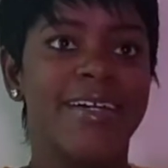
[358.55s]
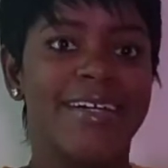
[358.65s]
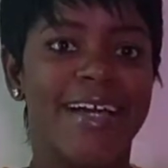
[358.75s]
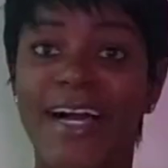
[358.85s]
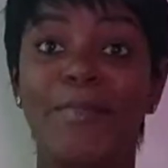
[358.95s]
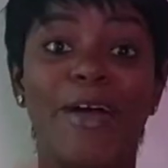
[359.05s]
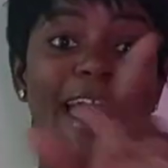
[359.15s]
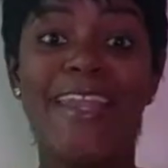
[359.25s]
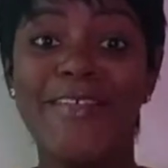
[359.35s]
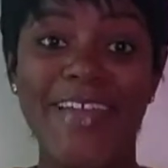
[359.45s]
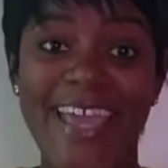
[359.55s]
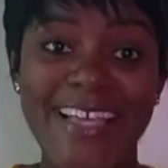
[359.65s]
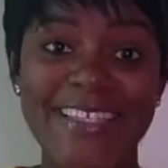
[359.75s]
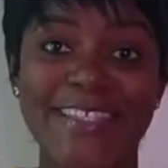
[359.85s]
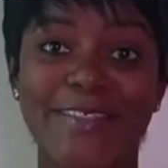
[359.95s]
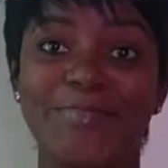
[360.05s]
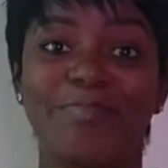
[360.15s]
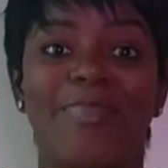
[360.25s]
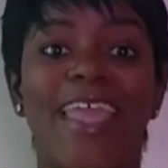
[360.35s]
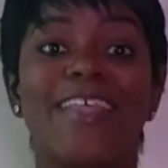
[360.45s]
But anyways,
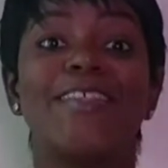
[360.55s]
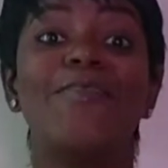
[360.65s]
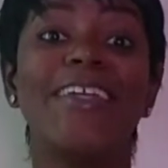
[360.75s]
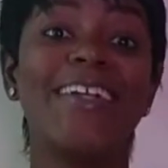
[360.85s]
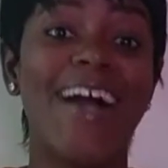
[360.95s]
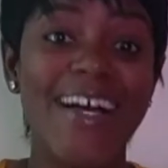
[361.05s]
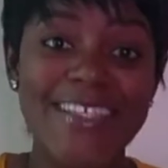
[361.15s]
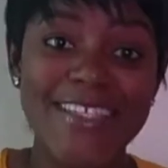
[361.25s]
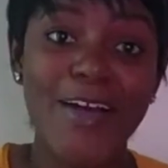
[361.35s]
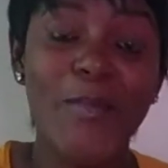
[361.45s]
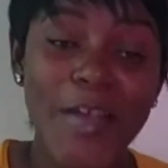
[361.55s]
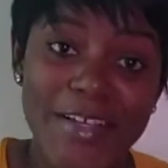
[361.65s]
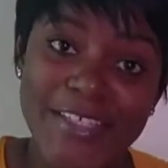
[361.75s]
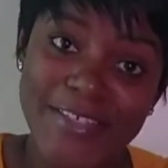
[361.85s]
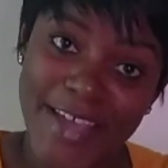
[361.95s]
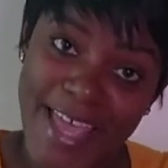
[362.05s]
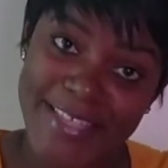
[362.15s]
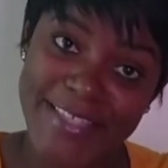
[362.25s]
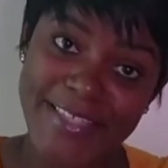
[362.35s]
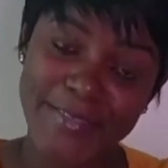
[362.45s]
some of the causes of work stress: